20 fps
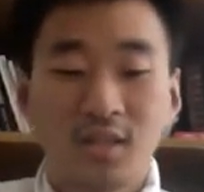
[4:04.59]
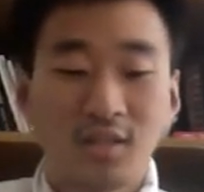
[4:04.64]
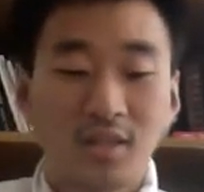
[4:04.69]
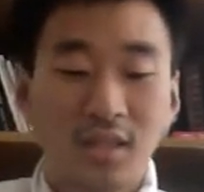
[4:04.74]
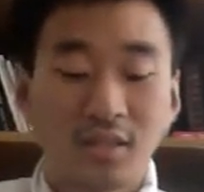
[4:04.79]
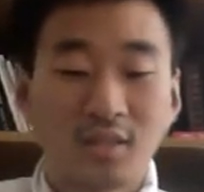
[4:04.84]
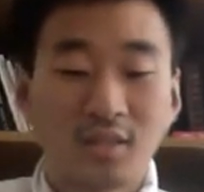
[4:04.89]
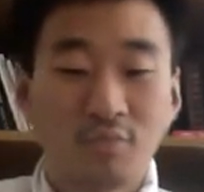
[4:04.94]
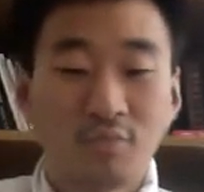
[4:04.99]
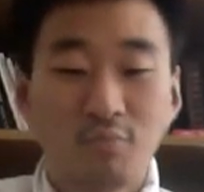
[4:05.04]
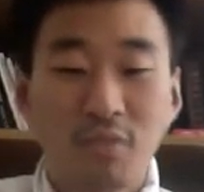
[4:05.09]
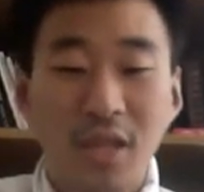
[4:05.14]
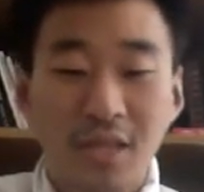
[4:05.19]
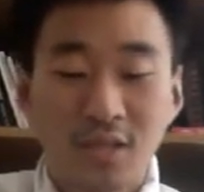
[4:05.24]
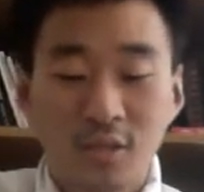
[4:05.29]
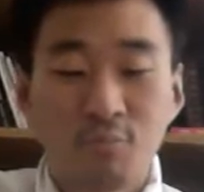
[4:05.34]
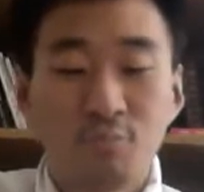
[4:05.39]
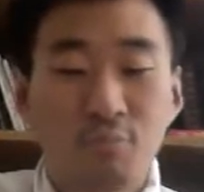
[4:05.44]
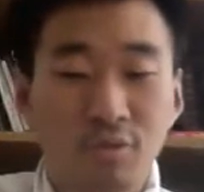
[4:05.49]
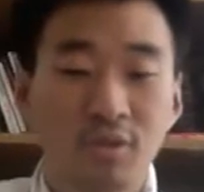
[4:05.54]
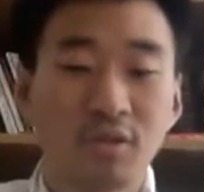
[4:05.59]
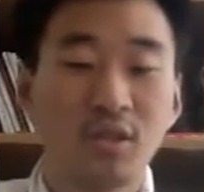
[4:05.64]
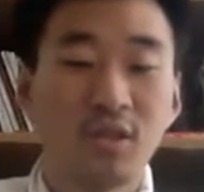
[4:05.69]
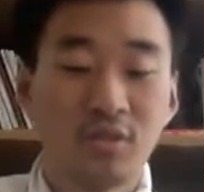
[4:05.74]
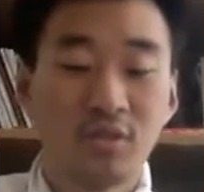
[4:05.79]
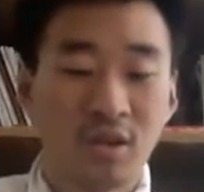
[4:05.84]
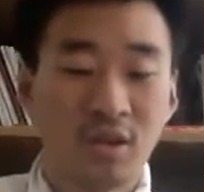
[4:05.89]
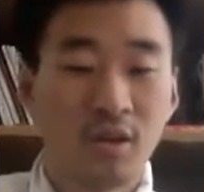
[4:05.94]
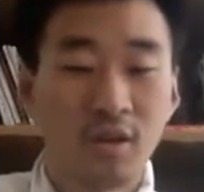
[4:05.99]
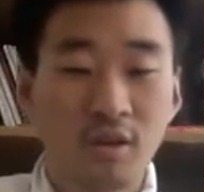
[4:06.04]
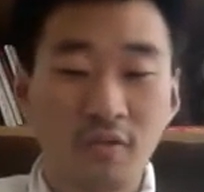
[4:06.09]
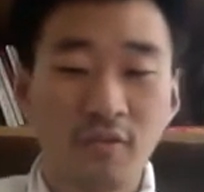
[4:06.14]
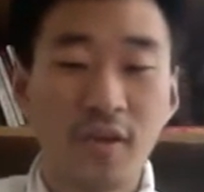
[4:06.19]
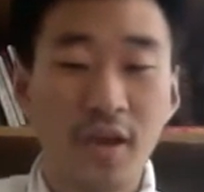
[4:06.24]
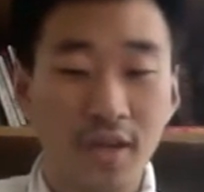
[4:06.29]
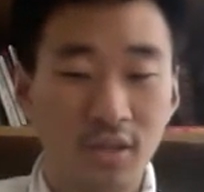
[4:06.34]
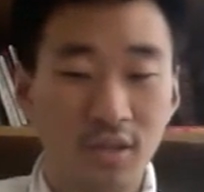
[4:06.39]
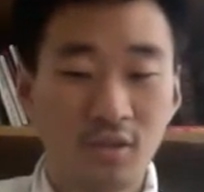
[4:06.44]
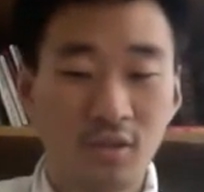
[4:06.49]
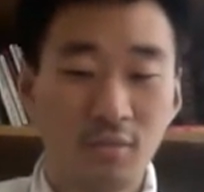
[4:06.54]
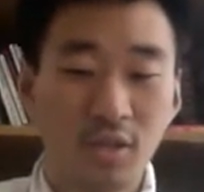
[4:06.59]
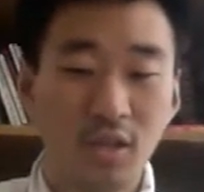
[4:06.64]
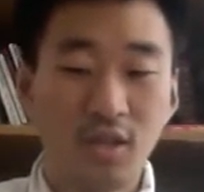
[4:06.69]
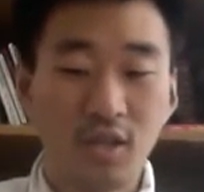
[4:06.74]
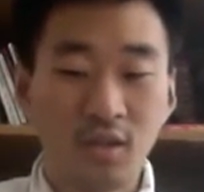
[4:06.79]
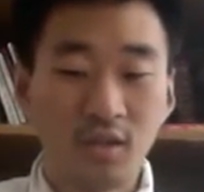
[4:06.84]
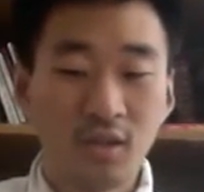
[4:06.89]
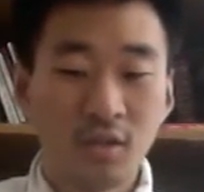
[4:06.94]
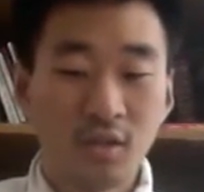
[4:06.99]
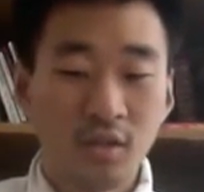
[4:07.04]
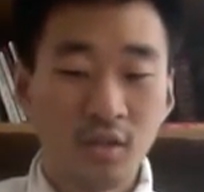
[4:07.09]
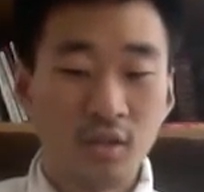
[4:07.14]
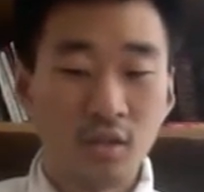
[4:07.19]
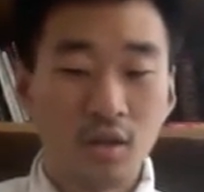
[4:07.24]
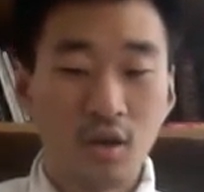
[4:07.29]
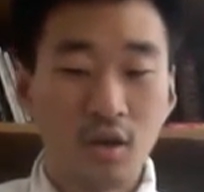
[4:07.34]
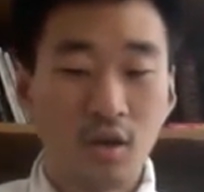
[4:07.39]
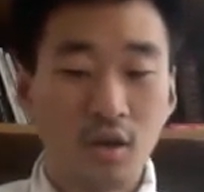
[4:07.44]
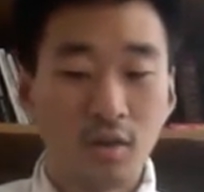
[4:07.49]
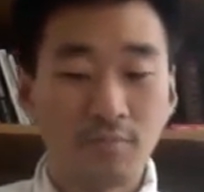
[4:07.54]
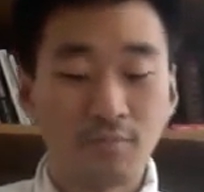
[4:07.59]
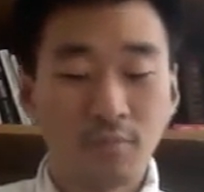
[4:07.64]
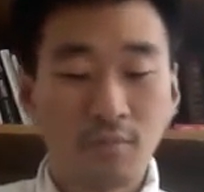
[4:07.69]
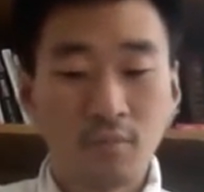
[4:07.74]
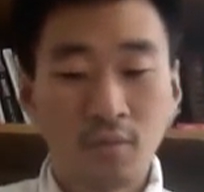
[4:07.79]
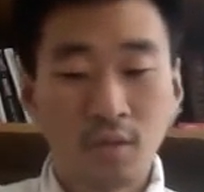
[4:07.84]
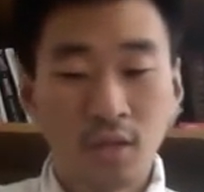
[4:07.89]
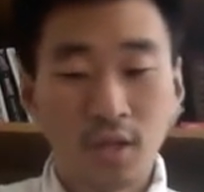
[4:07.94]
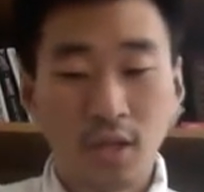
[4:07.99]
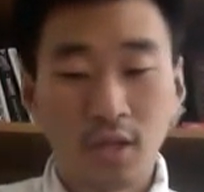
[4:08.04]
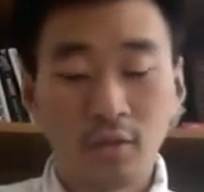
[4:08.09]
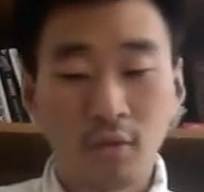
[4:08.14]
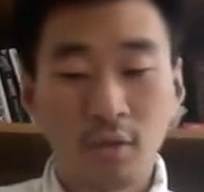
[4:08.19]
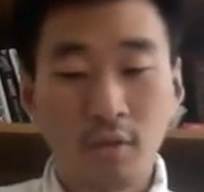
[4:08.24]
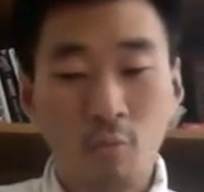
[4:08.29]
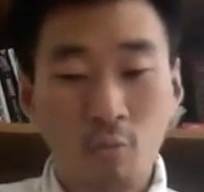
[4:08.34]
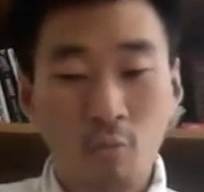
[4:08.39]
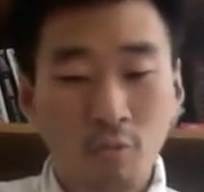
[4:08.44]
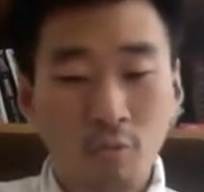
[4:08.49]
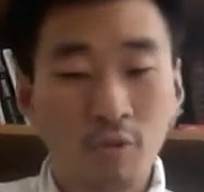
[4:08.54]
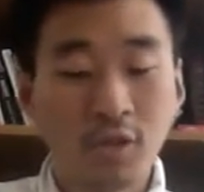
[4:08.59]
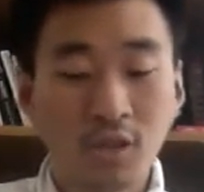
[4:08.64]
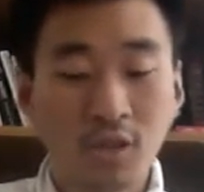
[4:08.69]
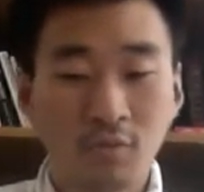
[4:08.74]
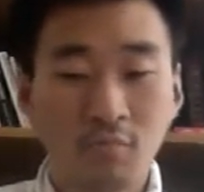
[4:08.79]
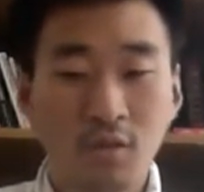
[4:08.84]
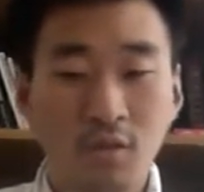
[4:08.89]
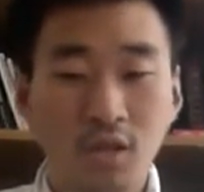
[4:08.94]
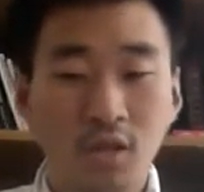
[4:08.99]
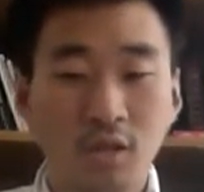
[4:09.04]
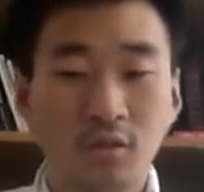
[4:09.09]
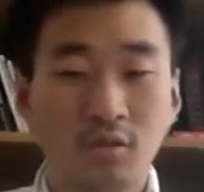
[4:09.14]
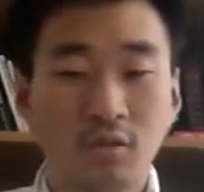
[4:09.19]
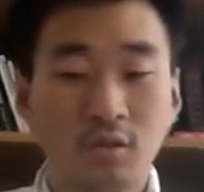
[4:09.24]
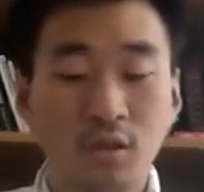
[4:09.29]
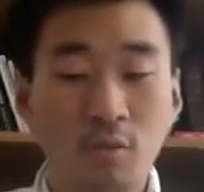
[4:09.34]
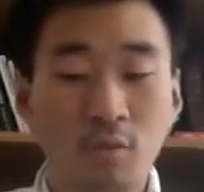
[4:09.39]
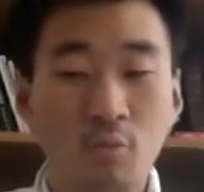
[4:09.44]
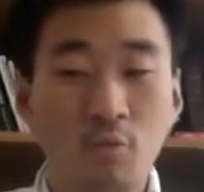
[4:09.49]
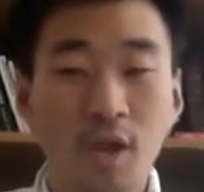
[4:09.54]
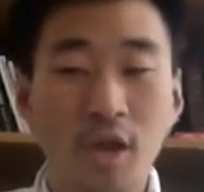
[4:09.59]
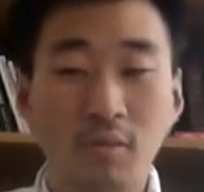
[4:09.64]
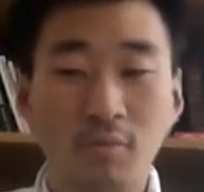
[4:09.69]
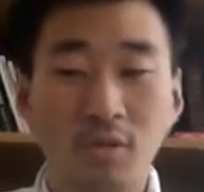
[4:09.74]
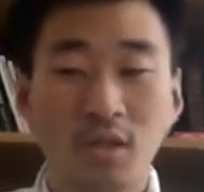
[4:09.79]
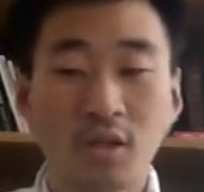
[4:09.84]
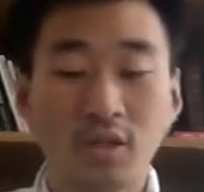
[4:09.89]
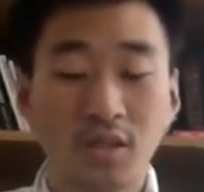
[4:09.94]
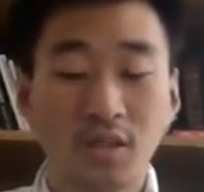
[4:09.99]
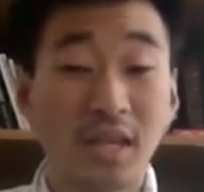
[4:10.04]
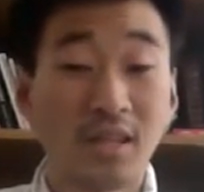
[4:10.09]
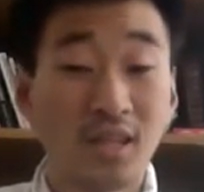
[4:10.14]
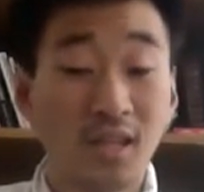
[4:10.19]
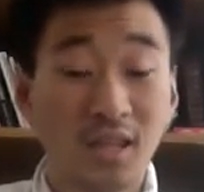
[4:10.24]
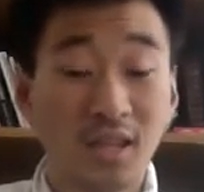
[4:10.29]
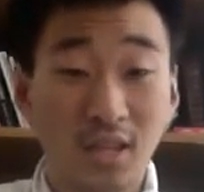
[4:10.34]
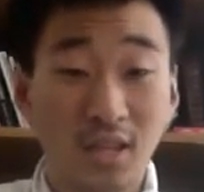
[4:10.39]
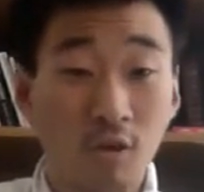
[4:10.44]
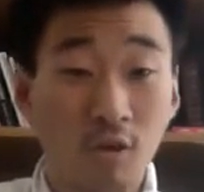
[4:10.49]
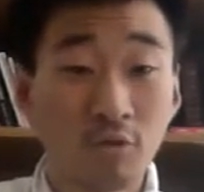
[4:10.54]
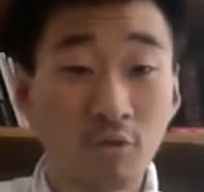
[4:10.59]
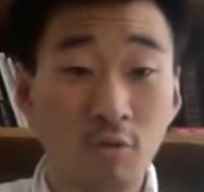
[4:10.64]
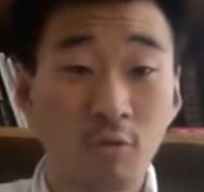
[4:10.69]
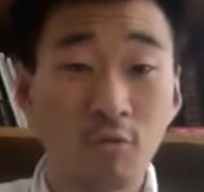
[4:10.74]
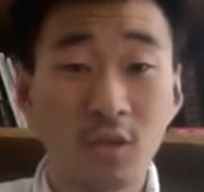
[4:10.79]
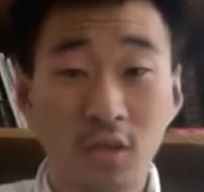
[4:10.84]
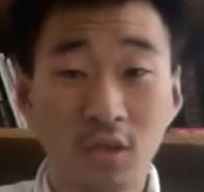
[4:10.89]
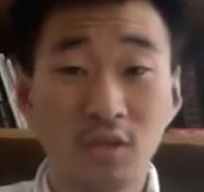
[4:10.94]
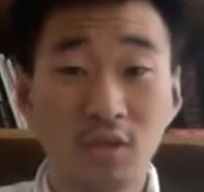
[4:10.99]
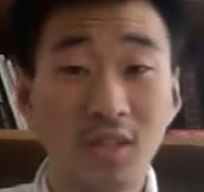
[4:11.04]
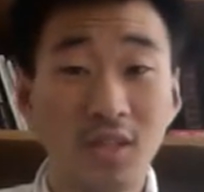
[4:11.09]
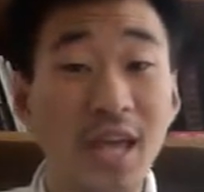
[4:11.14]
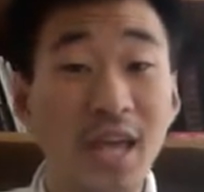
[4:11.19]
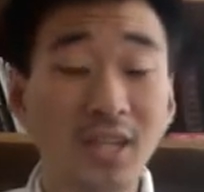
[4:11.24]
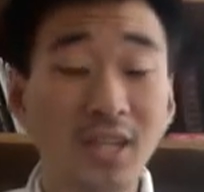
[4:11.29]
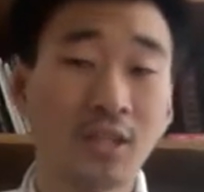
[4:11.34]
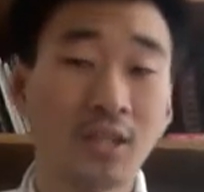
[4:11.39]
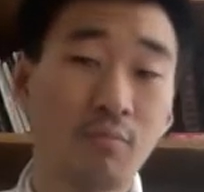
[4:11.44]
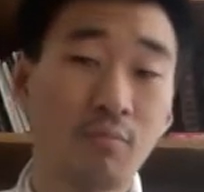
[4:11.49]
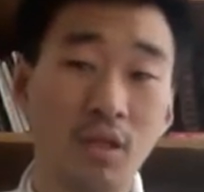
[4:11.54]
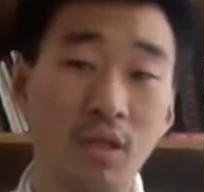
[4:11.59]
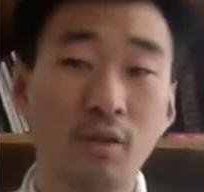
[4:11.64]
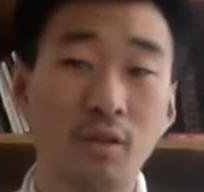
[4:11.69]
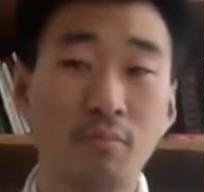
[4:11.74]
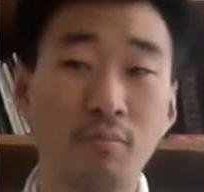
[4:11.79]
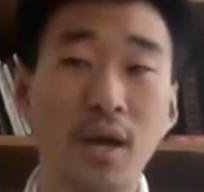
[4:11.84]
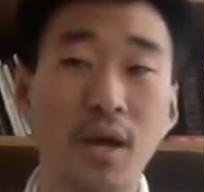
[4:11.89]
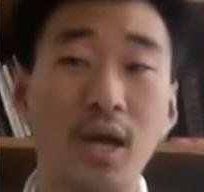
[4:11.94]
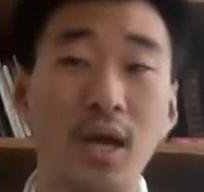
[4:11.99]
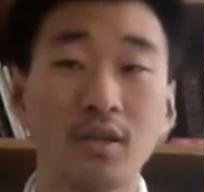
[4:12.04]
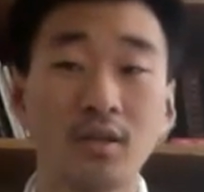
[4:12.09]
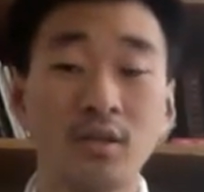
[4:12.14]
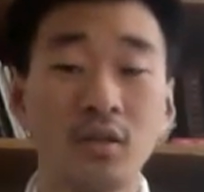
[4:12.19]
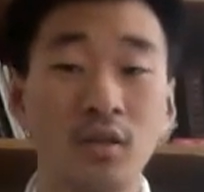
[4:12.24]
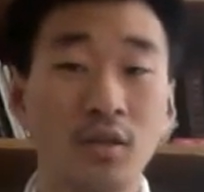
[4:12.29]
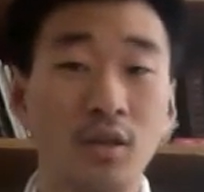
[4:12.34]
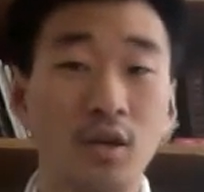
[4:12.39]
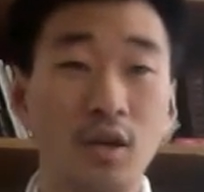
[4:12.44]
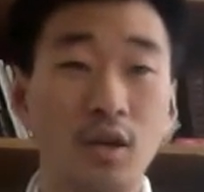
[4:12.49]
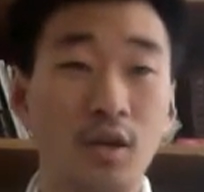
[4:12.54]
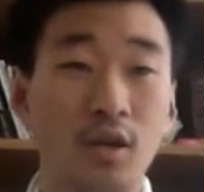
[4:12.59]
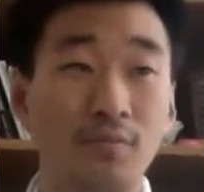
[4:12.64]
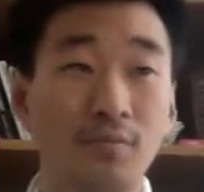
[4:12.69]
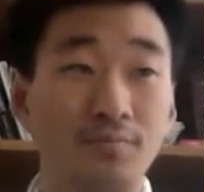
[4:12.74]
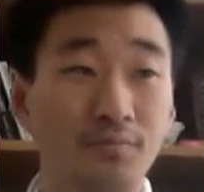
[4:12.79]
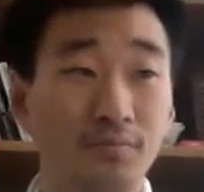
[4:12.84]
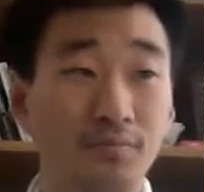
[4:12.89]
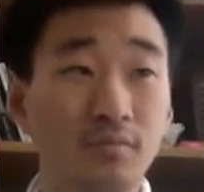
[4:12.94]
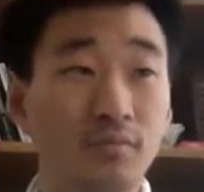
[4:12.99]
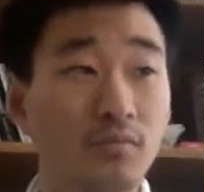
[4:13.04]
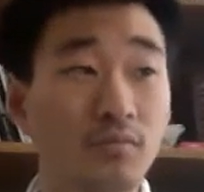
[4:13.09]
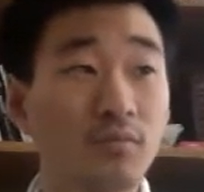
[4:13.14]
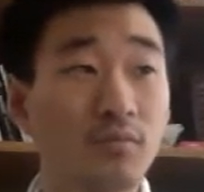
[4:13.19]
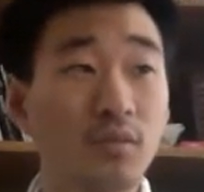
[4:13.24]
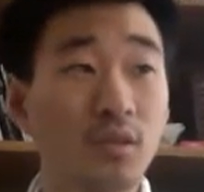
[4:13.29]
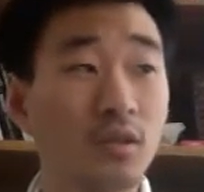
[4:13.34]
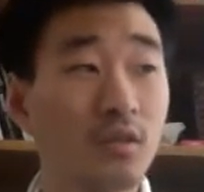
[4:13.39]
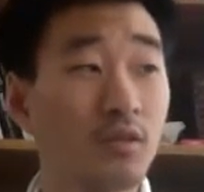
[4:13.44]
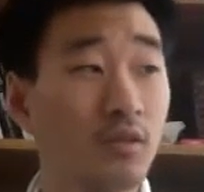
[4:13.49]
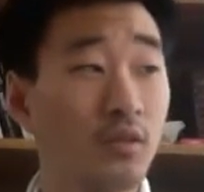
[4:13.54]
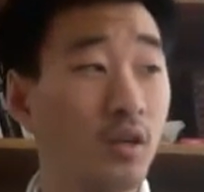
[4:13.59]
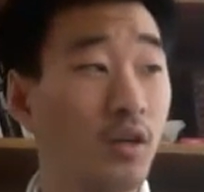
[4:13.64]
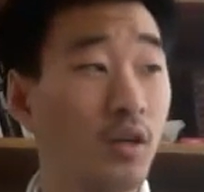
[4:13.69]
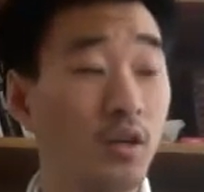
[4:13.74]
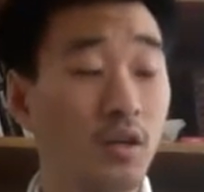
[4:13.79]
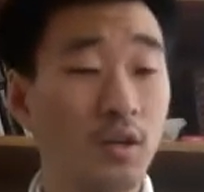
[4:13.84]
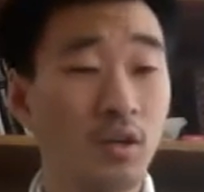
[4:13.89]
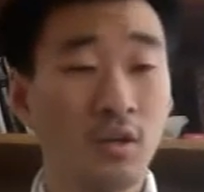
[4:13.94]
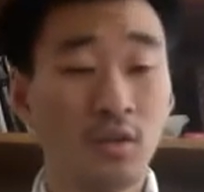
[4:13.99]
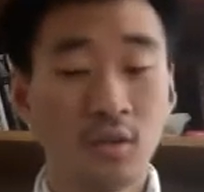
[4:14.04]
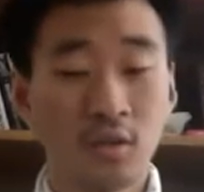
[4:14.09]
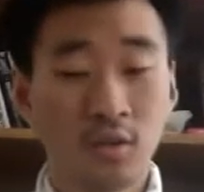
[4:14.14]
That's that's pretty terrifying to me. Um, it, it worries me in some way because I think it also could negatively impact um, the